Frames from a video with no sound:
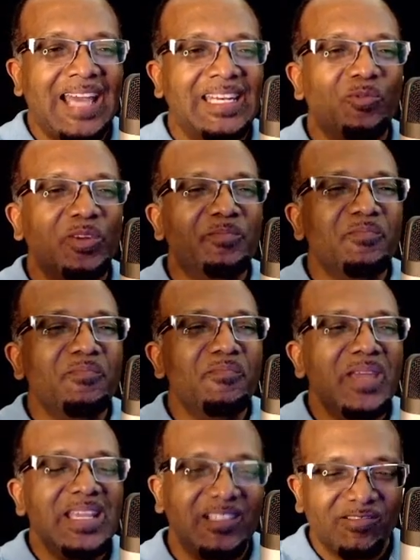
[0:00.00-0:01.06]
and they would
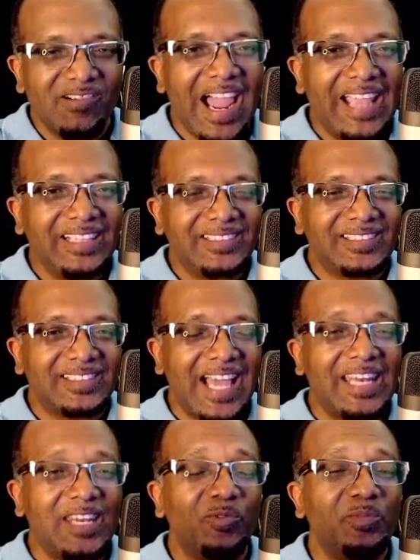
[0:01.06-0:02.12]
meet Christ,
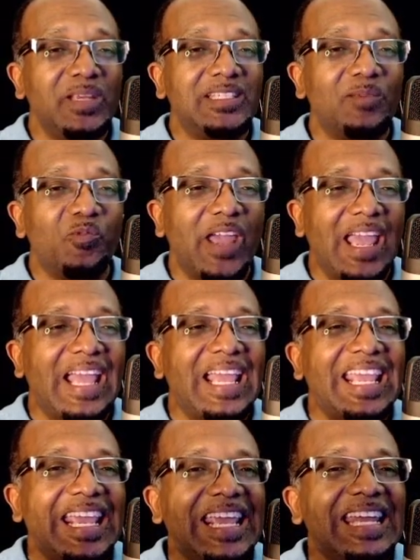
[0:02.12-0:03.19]
and they would meet him where?
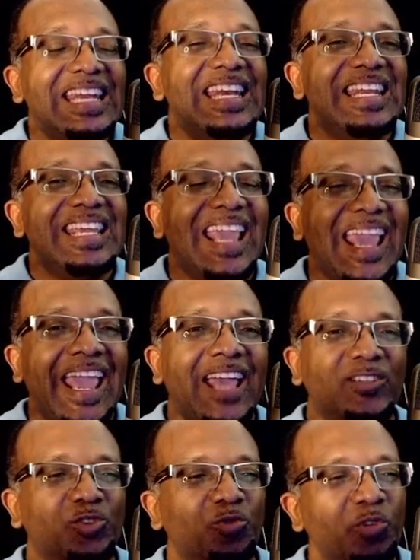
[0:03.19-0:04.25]
In the
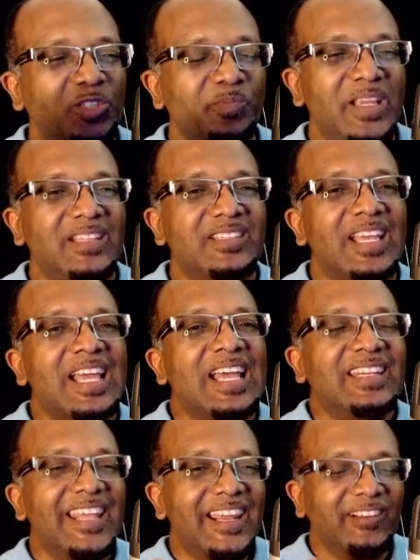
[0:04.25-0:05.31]
air. So which means
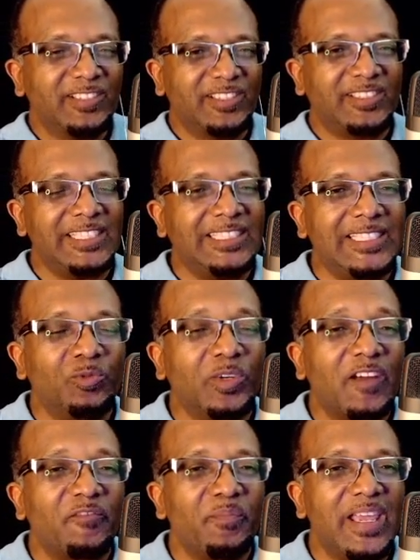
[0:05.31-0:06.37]
their city
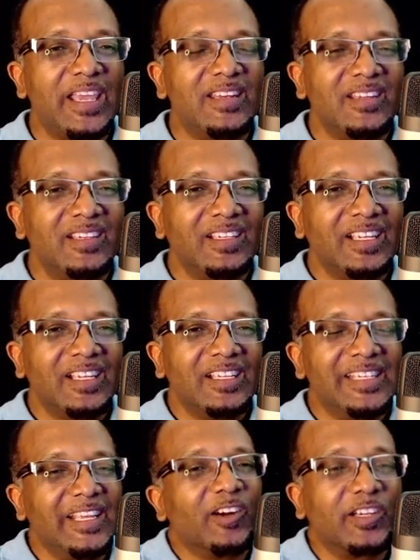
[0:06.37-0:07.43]
would have been
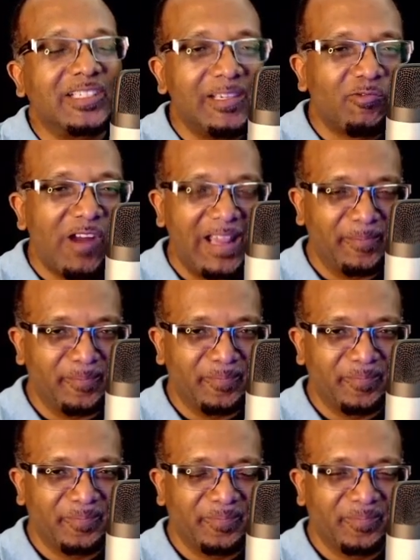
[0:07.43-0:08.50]
the earthly
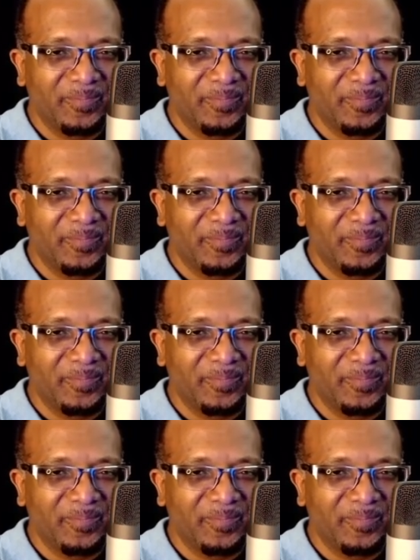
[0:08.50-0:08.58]
realm.